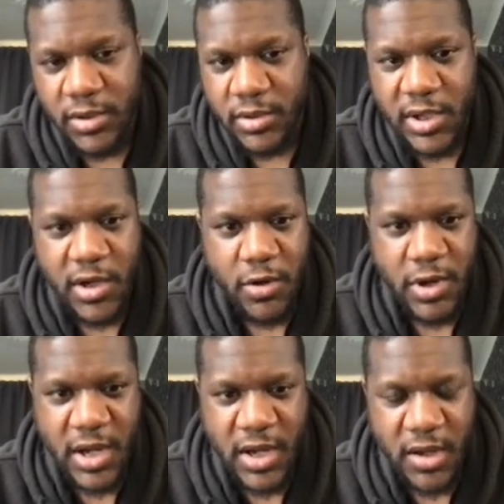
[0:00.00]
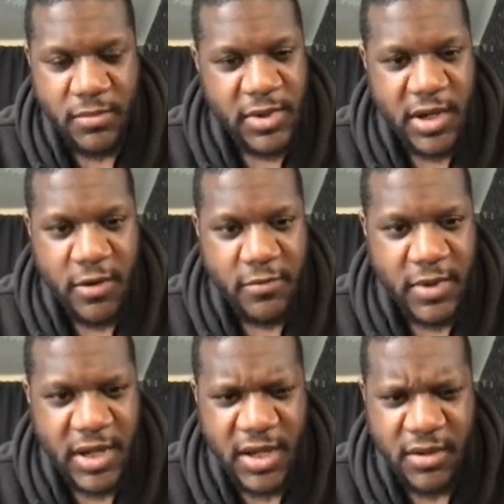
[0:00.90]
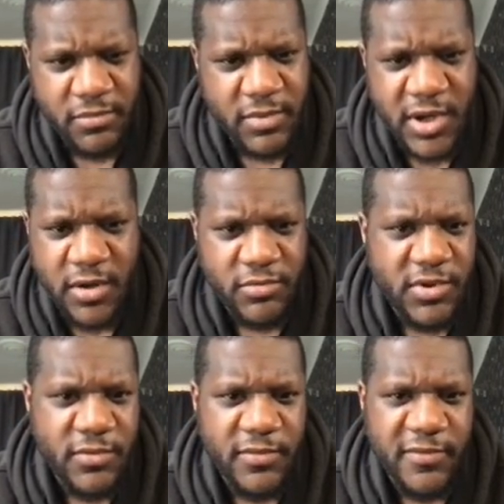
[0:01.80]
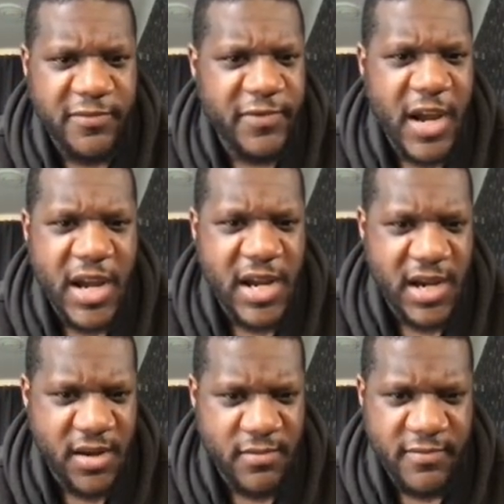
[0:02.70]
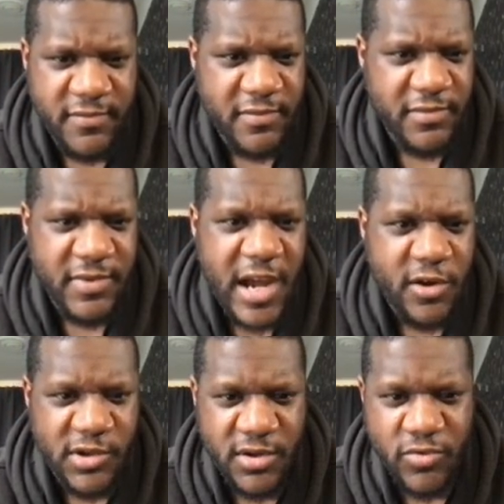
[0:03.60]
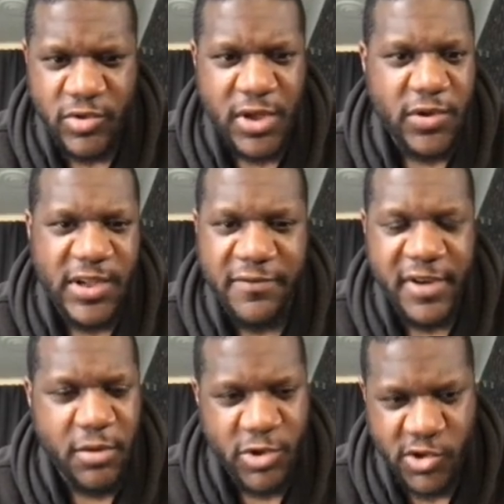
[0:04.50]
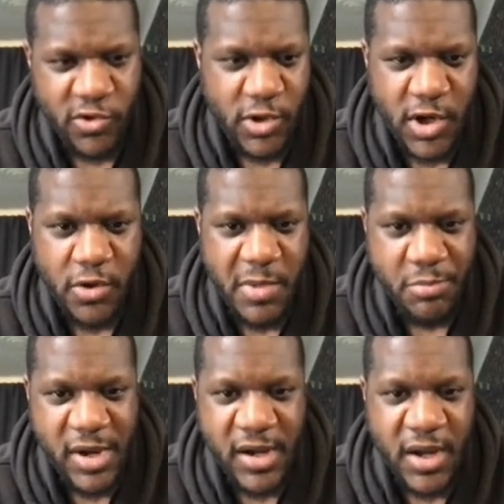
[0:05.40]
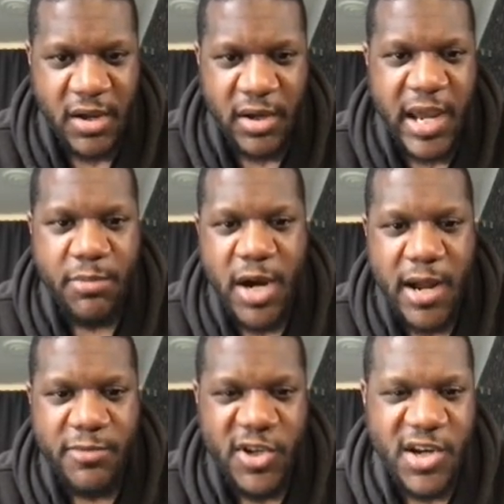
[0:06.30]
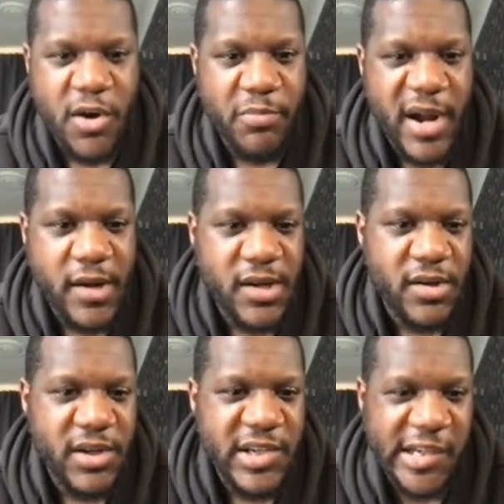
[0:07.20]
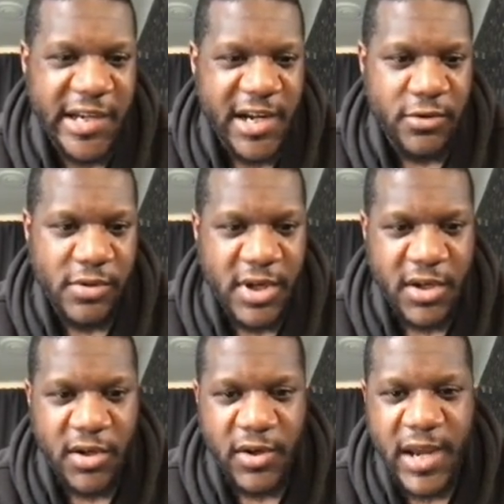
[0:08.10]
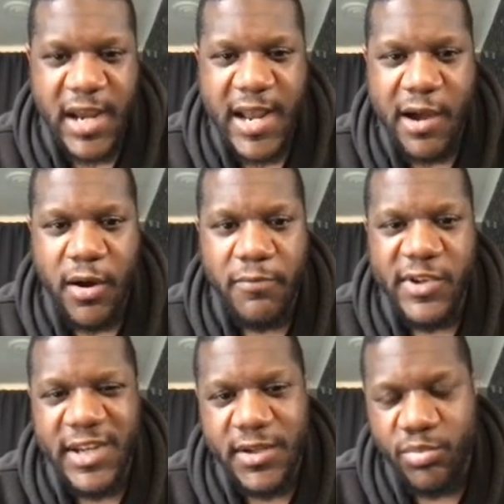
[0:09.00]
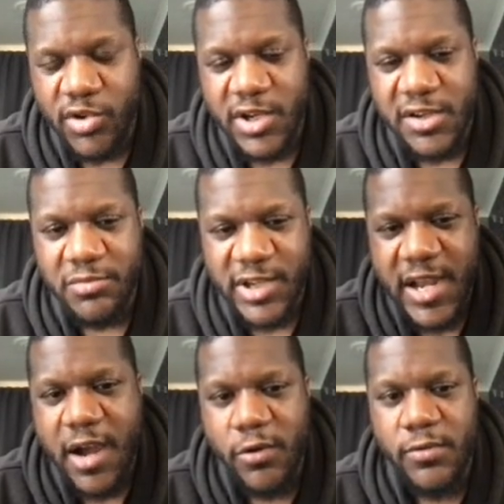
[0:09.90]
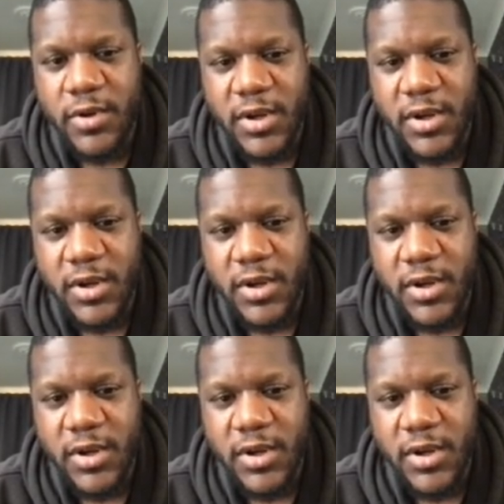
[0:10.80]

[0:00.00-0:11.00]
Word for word: you know, uh, you know, uh, you know, thirteen thousand or, or something. I'm not sure. I can't remember. Okay, but I'm just compounding on this account. Okay, now obviously as the price comes down,